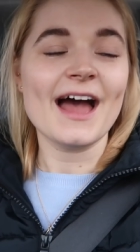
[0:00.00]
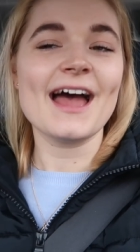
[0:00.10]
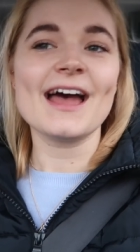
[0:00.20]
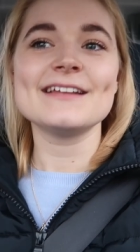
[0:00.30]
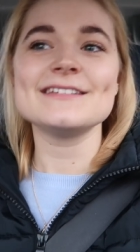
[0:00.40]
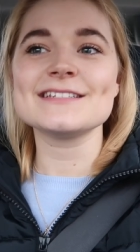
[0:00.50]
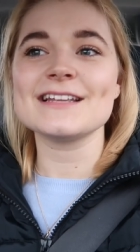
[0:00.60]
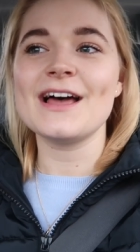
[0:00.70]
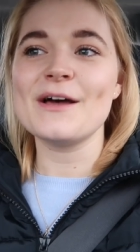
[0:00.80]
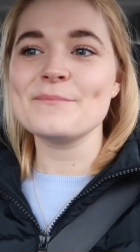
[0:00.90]
And
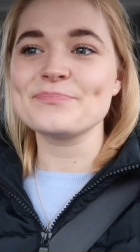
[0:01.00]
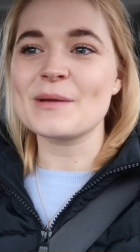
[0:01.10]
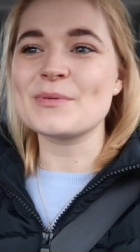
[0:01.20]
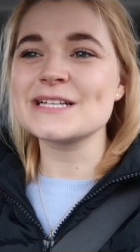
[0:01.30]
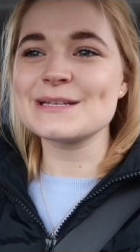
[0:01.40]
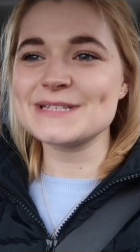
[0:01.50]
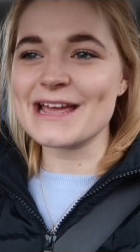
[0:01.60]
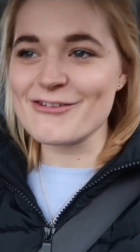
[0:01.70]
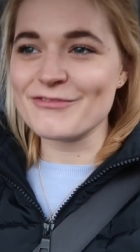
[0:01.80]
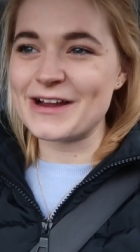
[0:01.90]
because I'm
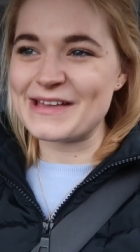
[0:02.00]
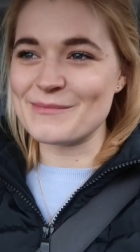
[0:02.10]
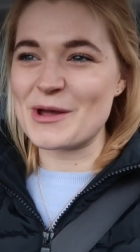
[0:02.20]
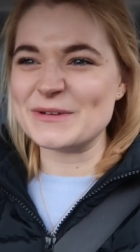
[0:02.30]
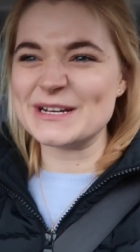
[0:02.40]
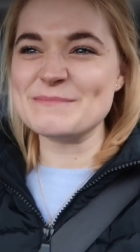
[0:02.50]
dairy free at the moment,